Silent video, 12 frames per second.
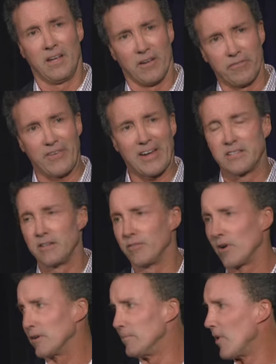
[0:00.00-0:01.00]
effective
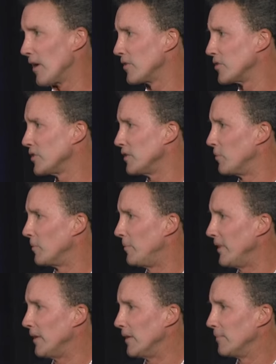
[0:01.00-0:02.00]
our democracy will
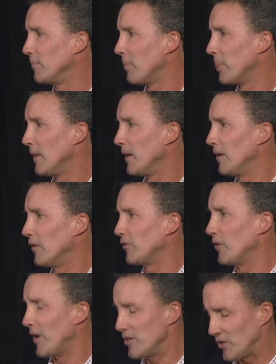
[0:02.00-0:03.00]
be.
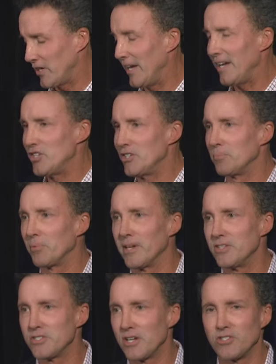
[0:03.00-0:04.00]
So education
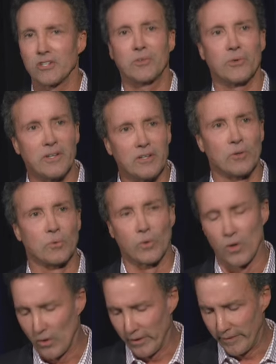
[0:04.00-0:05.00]
plays such a critical
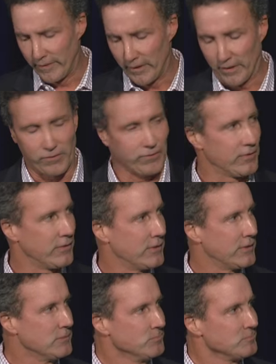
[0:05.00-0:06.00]
role in this.
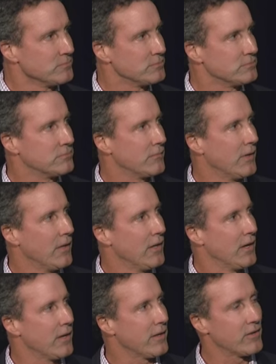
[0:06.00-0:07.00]

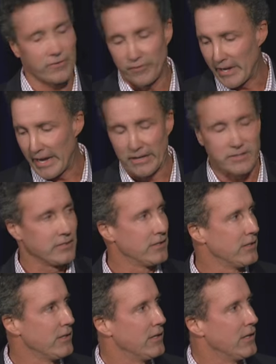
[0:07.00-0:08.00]
Another fact,
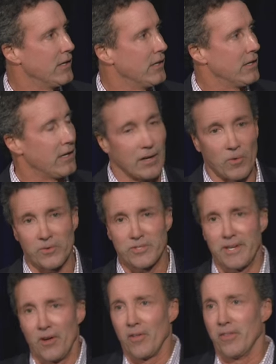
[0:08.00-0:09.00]
and I won't
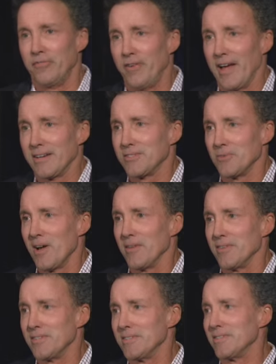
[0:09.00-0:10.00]
say all the facts
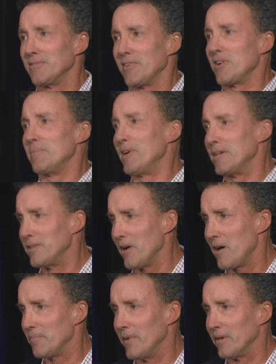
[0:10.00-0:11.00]
around this is a very big
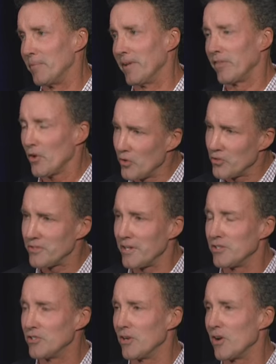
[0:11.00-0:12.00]
topic, but those
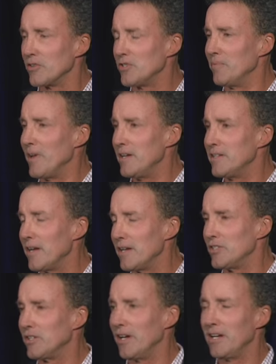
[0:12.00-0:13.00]
that are germane to
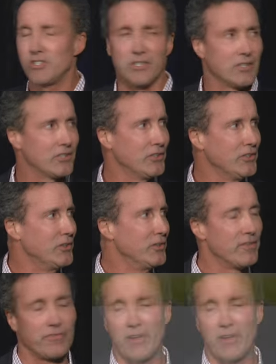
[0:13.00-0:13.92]
education include the